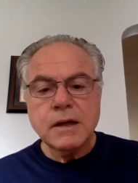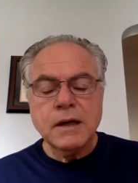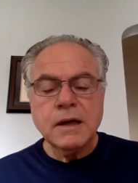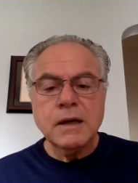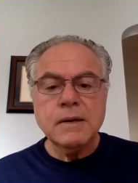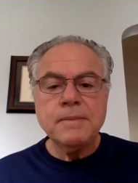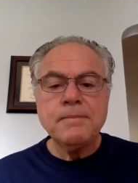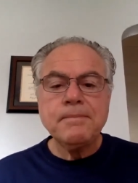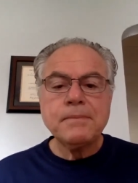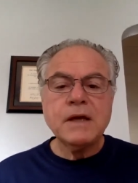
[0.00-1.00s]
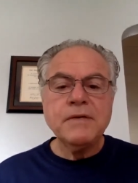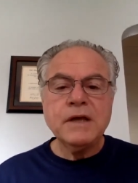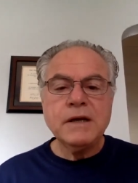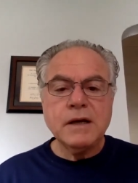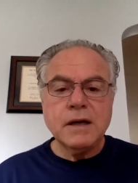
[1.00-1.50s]
um, and
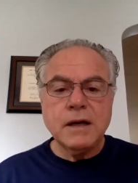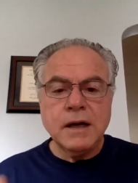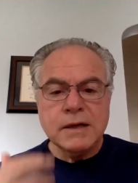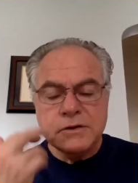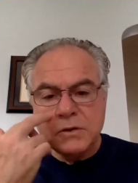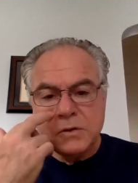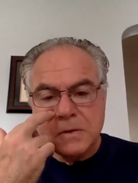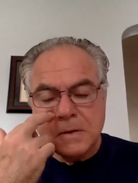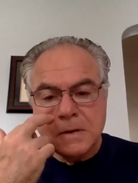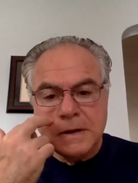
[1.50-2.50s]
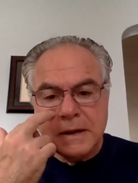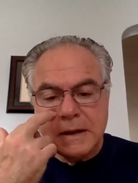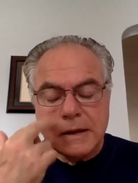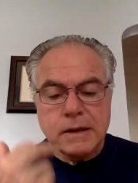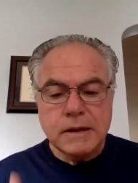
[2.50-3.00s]
then on to
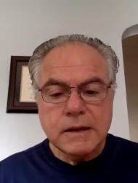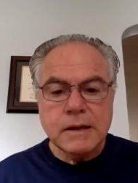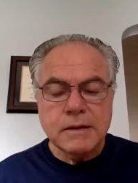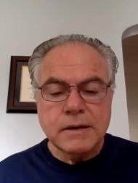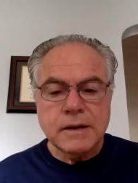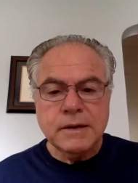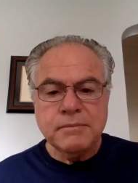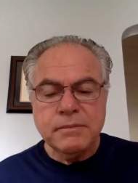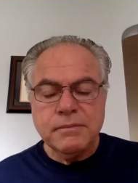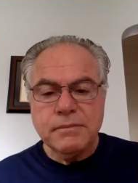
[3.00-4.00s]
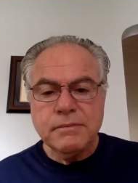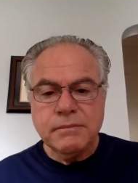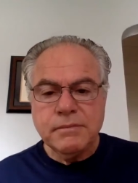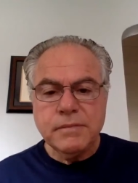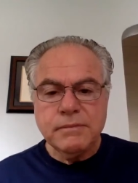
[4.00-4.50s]
early and
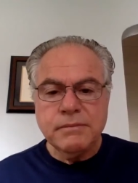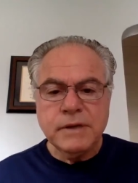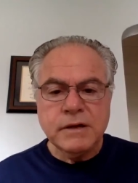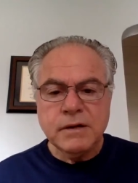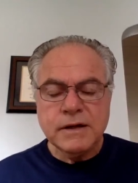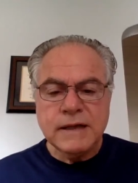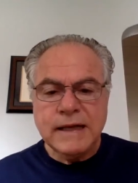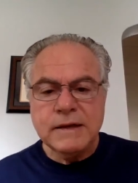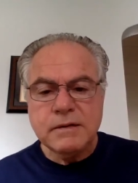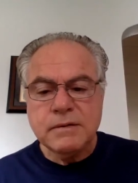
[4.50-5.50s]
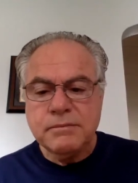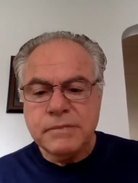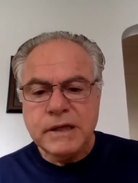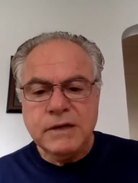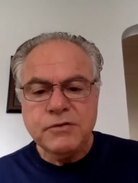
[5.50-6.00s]
middle and late
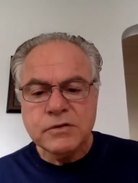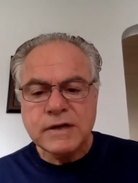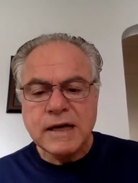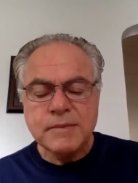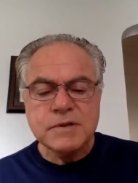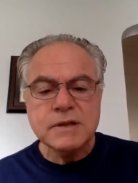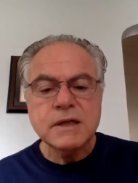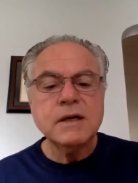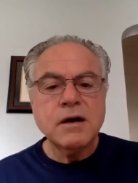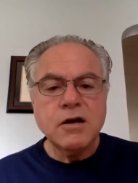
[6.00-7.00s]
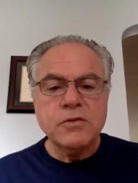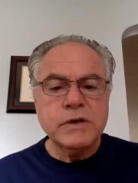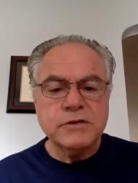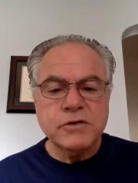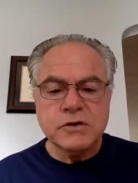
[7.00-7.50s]
medieval times, all the
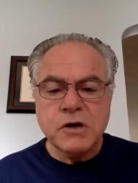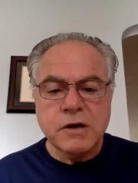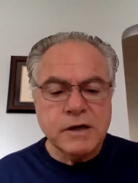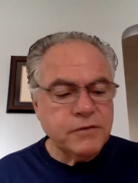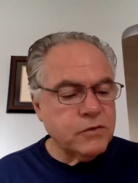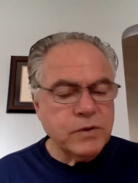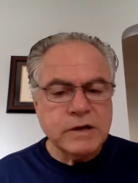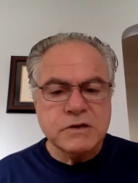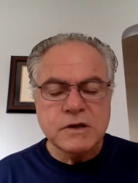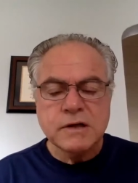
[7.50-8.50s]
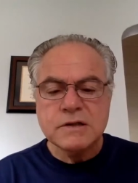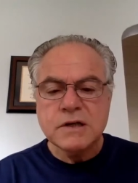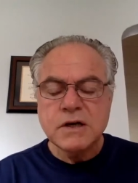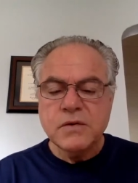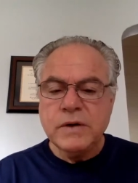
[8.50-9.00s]
way to the dawning of the Renaissance,
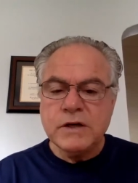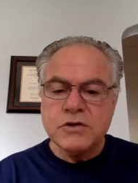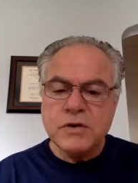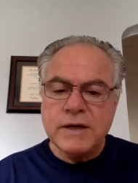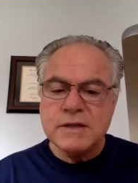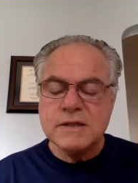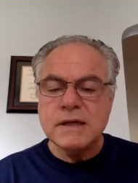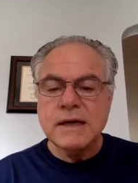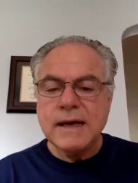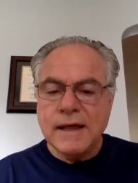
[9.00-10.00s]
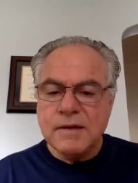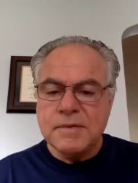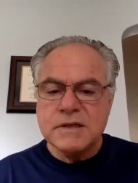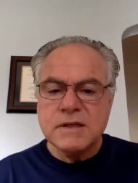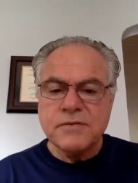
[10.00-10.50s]
we can trace
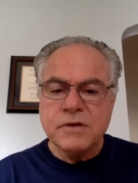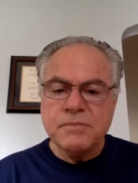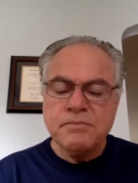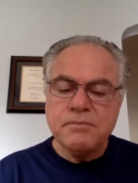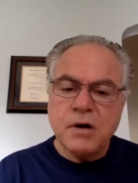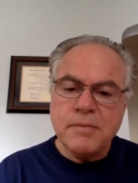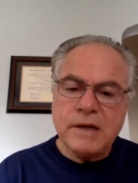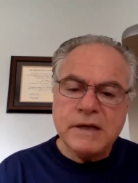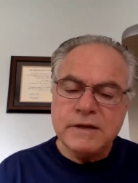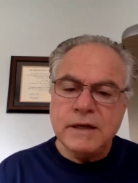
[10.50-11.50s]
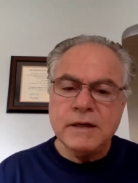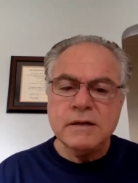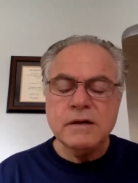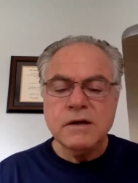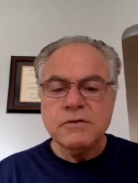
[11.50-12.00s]
elements of the
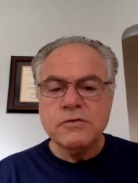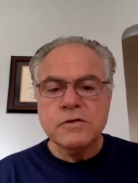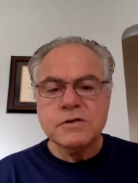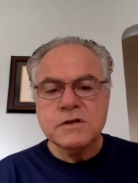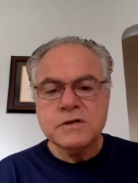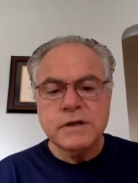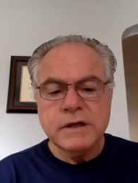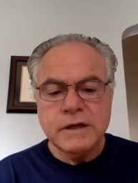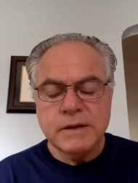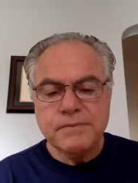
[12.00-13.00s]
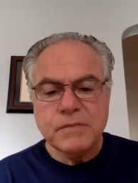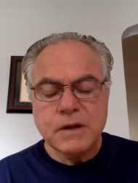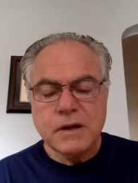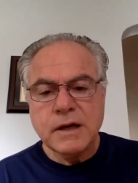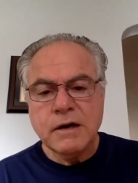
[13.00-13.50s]
Parmenidean versus the
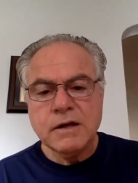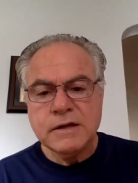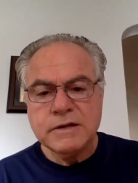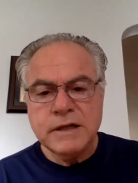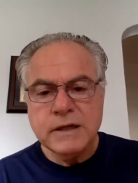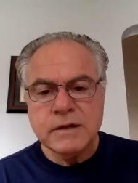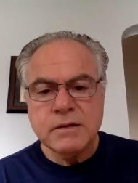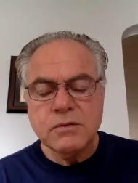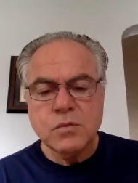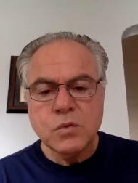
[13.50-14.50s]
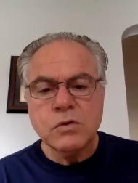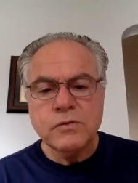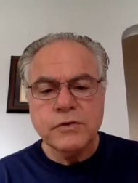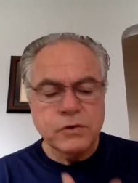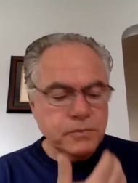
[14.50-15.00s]
Heraclitean
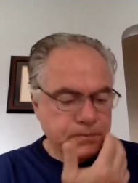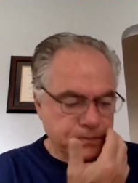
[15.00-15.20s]
worldview.